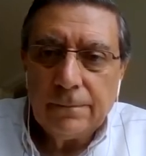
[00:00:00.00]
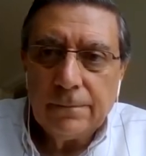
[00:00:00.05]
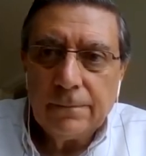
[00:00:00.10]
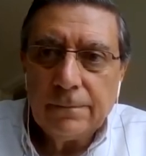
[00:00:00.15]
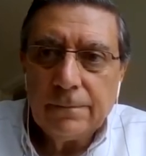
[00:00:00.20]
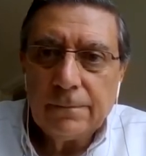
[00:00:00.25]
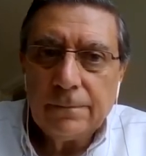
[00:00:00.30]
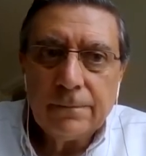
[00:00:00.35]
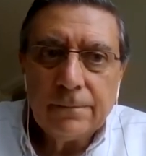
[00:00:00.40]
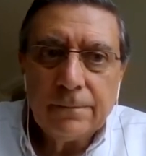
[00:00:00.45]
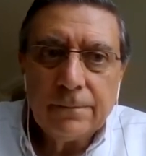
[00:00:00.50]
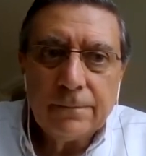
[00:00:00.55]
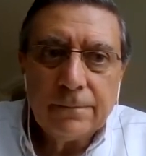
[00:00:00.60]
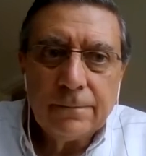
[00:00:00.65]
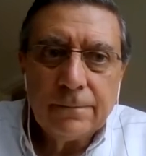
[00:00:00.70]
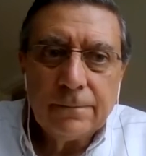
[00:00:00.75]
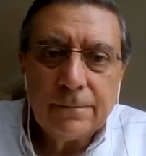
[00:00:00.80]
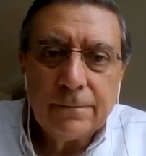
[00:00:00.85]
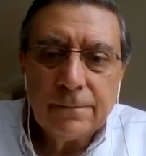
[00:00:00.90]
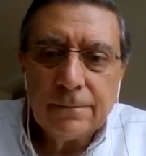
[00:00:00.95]

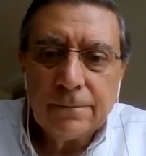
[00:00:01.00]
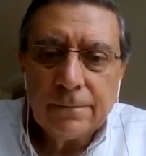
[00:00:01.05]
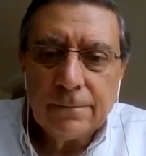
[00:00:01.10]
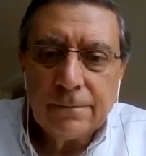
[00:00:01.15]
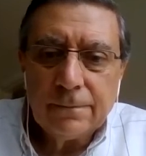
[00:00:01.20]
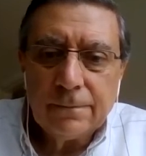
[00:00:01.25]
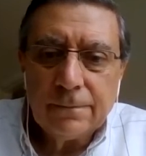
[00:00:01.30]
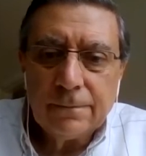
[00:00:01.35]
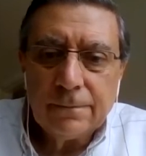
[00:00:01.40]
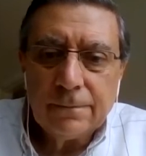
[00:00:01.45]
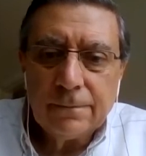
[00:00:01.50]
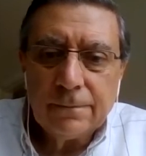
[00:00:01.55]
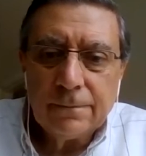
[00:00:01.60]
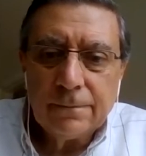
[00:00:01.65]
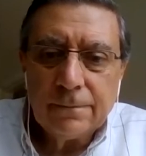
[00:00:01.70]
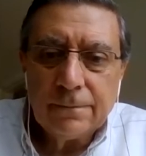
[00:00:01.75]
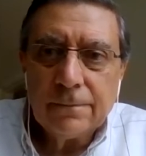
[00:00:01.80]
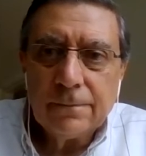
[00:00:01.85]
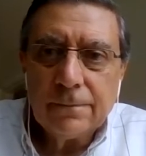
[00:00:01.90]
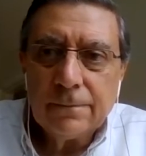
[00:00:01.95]

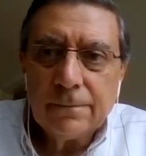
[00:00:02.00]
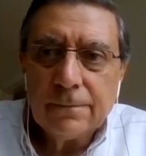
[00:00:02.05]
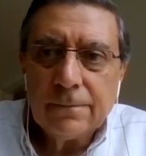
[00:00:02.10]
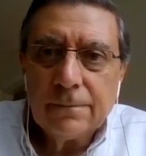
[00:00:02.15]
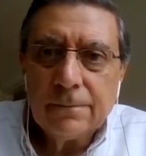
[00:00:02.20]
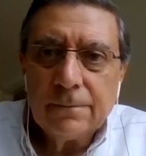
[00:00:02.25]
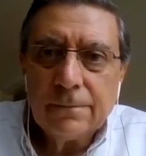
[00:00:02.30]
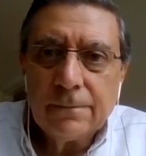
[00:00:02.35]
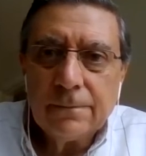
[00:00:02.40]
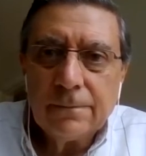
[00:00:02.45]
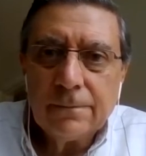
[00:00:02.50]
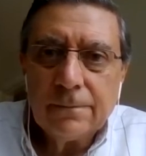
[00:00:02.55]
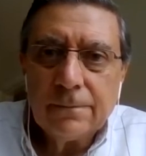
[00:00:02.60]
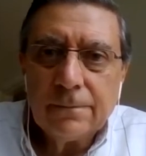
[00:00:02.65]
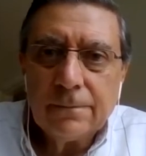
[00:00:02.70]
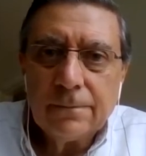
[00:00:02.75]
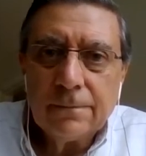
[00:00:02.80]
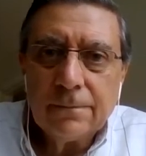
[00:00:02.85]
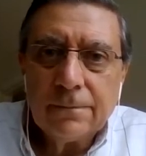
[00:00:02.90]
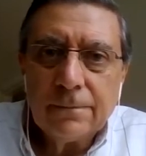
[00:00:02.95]

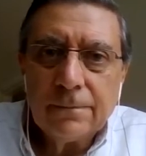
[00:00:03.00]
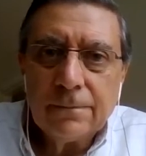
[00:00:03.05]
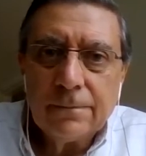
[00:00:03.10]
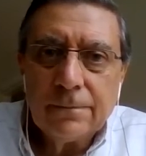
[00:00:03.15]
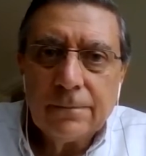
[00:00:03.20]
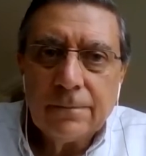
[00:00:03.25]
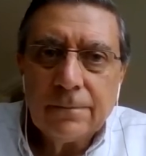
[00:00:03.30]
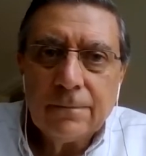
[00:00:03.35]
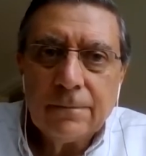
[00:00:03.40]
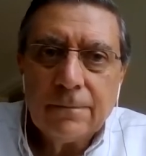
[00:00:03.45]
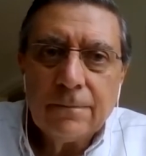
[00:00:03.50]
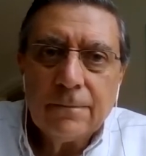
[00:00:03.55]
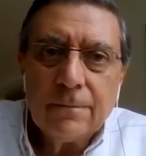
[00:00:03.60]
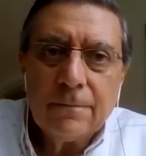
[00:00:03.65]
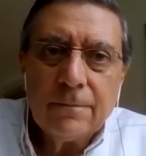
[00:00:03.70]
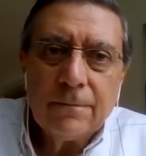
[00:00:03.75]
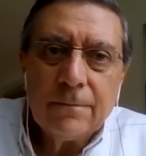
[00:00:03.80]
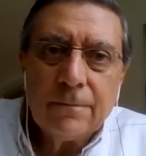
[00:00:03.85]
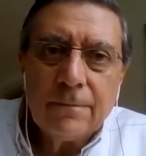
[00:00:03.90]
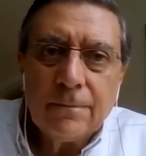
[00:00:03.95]

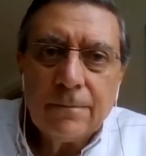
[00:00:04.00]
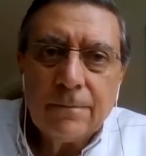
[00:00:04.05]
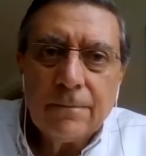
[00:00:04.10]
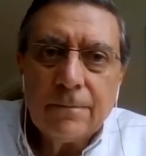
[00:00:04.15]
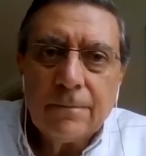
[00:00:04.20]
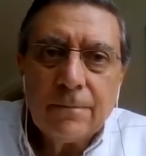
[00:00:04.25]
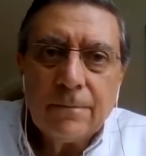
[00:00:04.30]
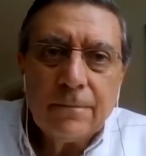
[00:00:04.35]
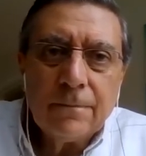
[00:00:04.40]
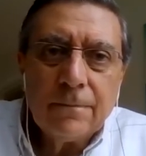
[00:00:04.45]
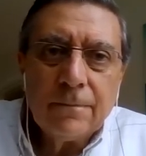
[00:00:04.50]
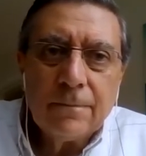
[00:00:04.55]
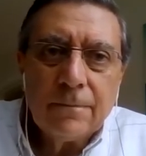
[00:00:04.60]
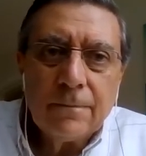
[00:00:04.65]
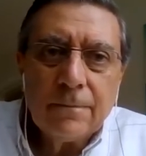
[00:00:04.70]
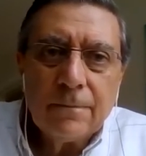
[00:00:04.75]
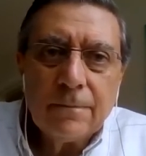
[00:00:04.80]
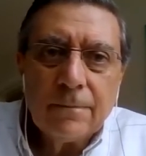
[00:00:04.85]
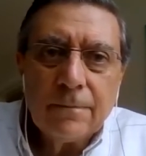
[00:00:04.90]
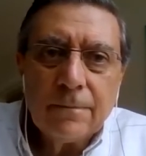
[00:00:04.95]

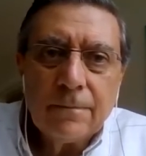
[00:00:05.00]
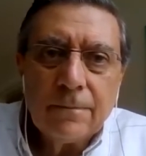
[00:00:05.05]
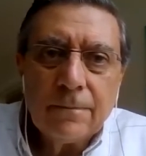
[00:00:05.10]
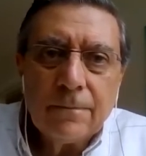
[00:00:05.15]
The person shown says nothing.